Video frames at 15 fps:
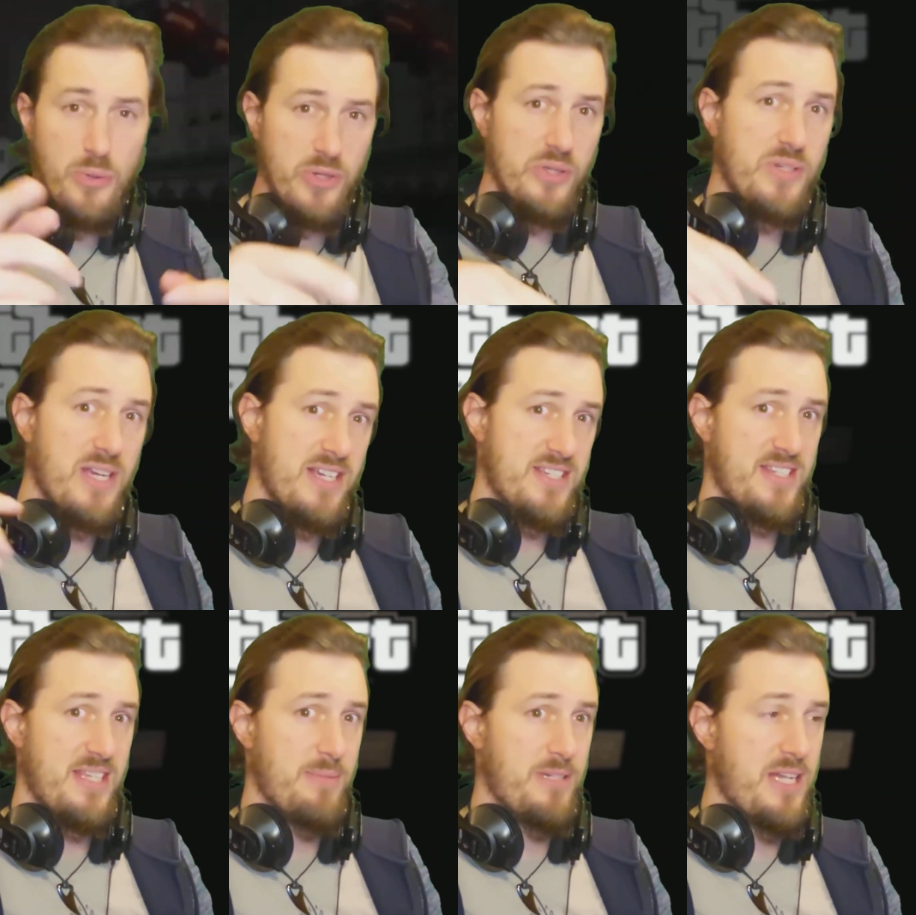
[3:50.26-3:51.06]
what you guys
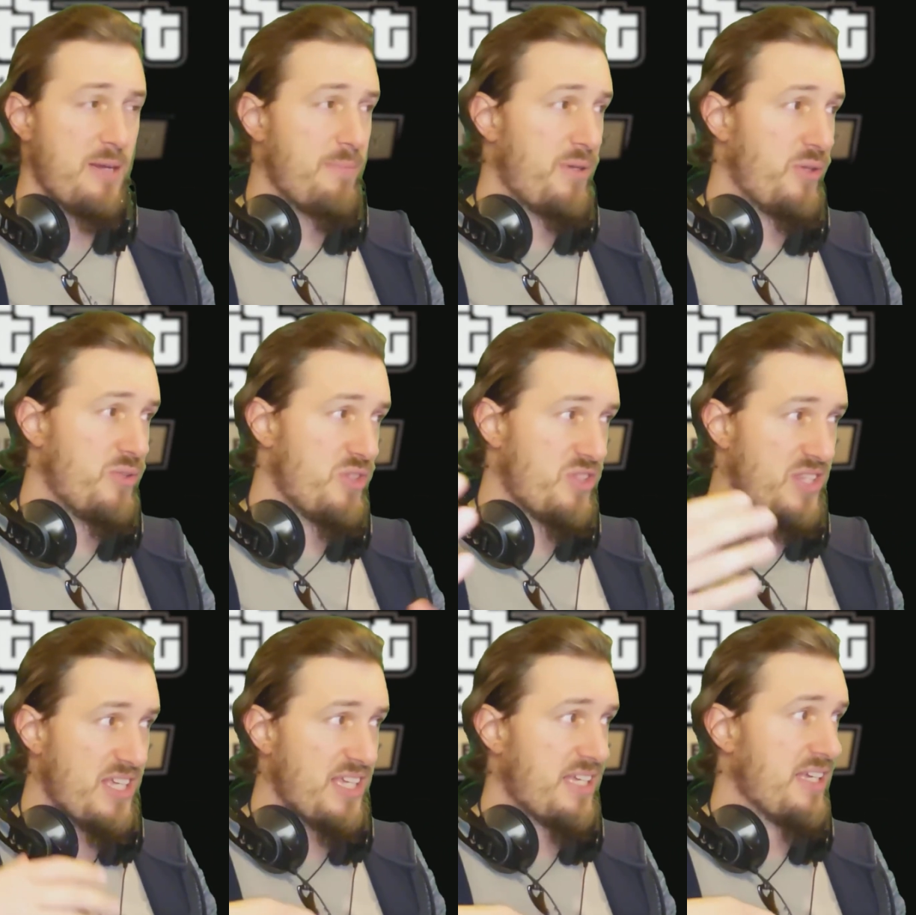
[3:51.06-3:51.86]
think down below. Do you
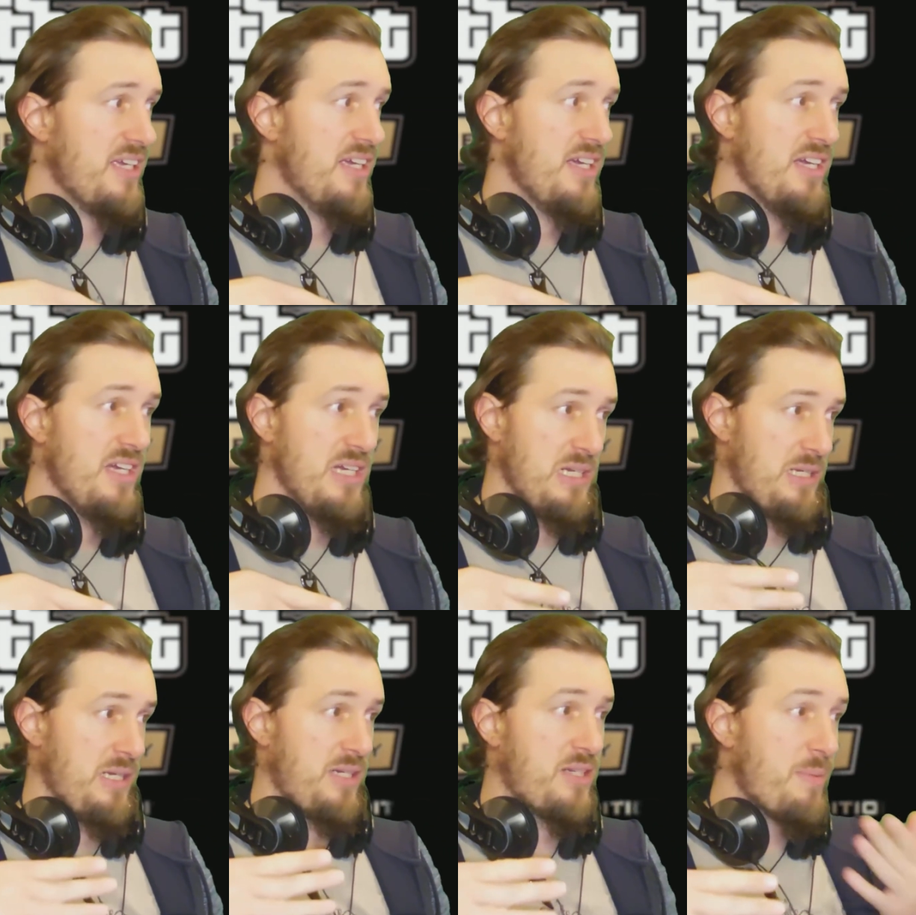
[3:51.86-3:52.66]
think,
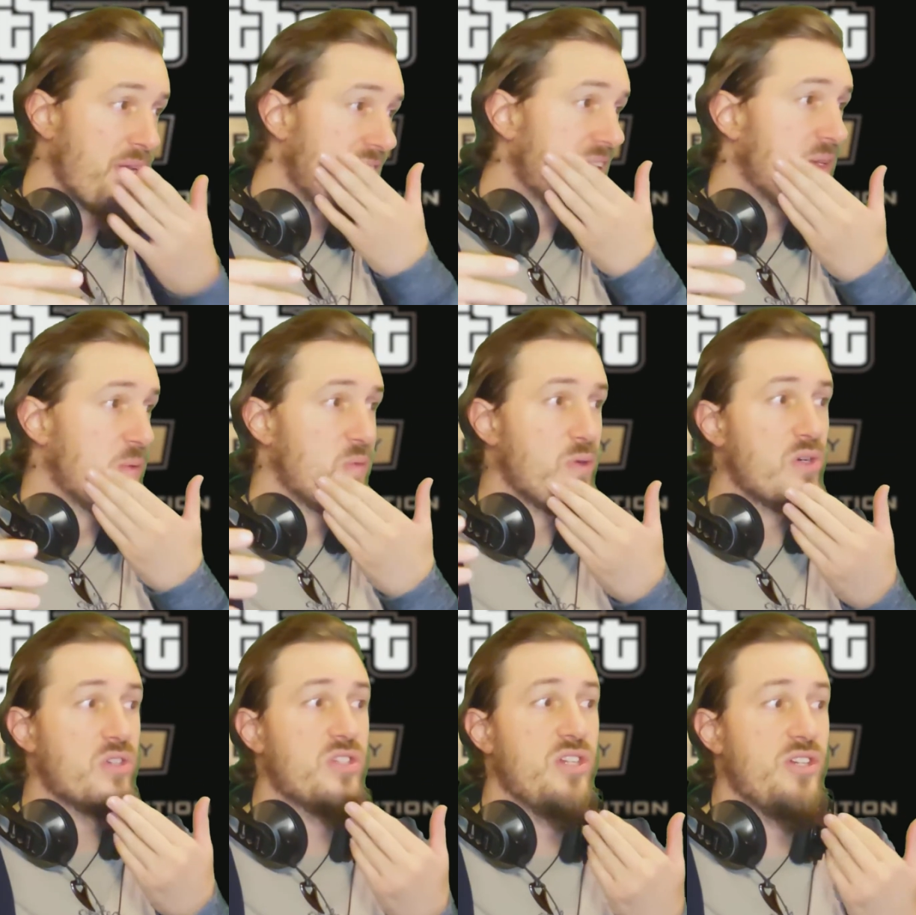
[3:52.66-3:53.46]
because I mean,
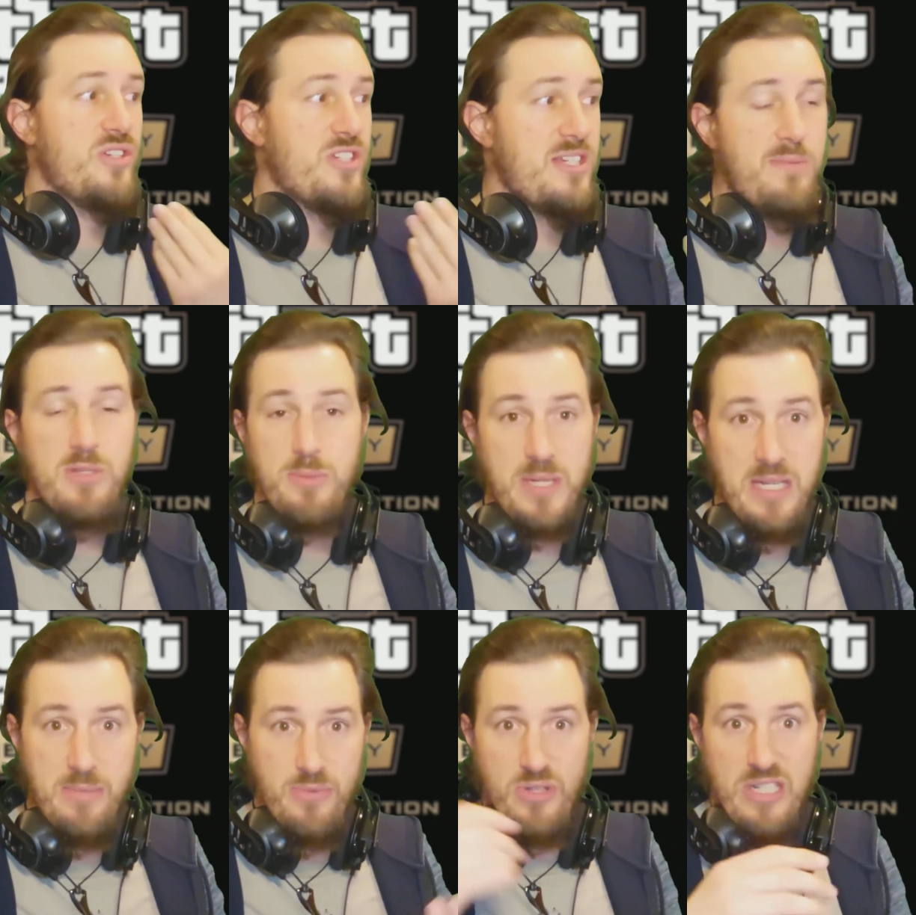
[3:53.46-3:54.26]
Rockstar just seem to
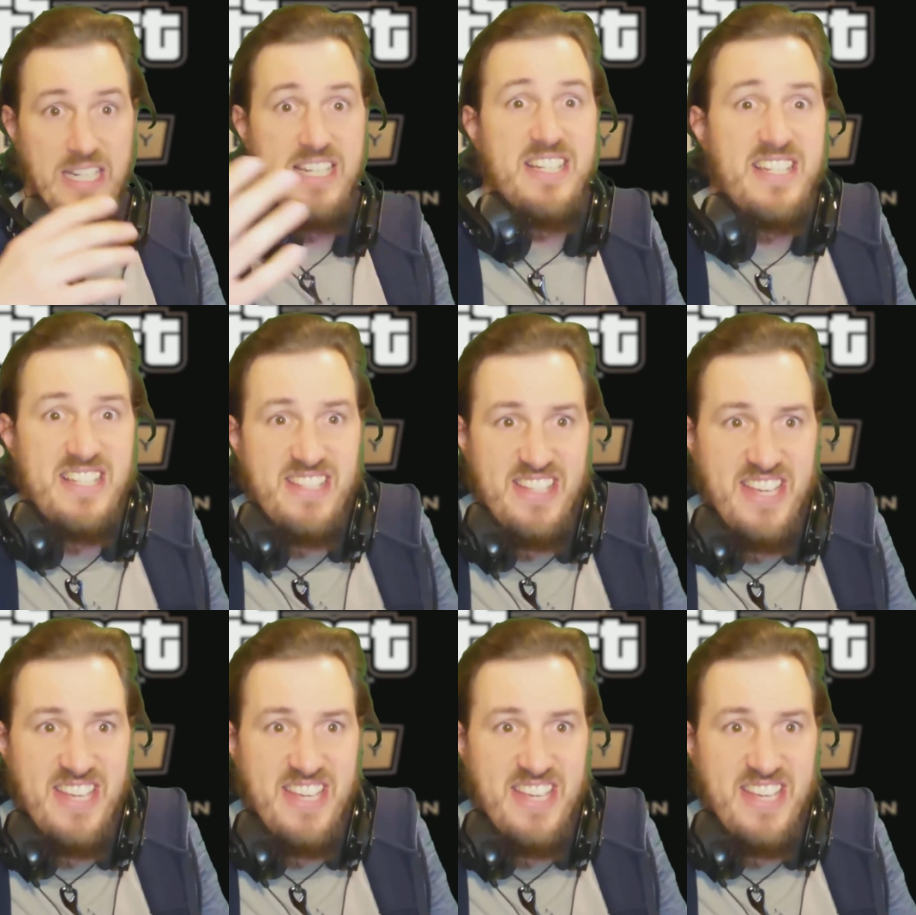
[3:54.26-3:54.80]
keep releasing